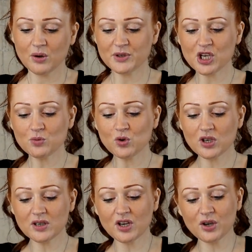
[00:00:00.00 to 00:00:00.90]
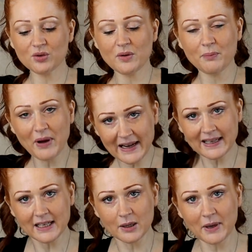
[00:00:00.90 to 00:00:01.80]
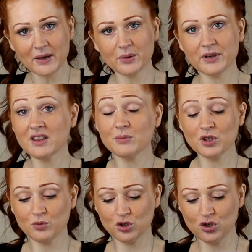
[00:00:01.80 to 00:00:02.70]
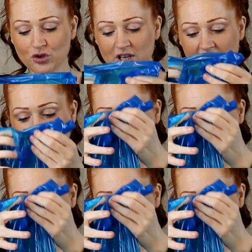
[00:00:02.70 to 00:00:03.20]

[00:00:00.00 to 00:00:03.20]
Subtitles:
we don't want to go banging it about or anything, we don't want to knock the air